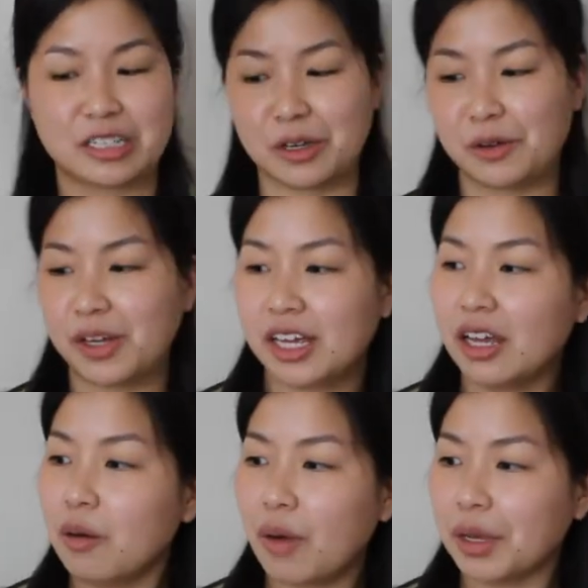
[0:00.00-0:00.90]
So
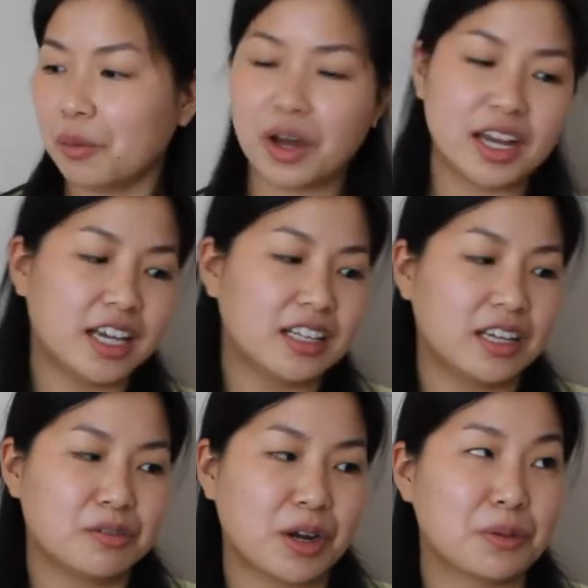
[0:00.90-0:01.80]
white wine
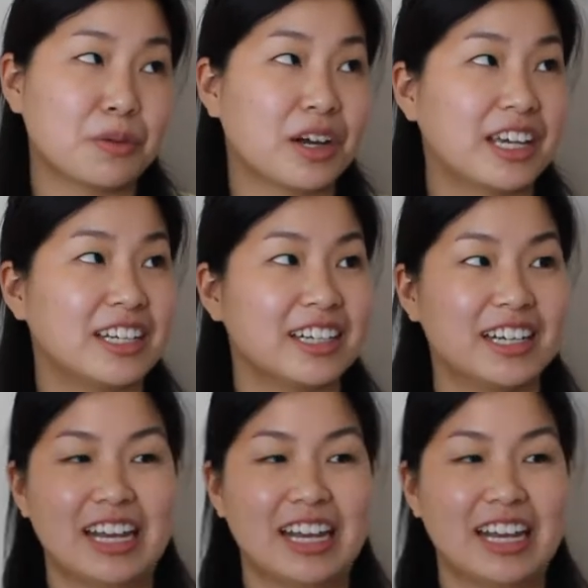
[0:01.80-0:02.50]
and red wine.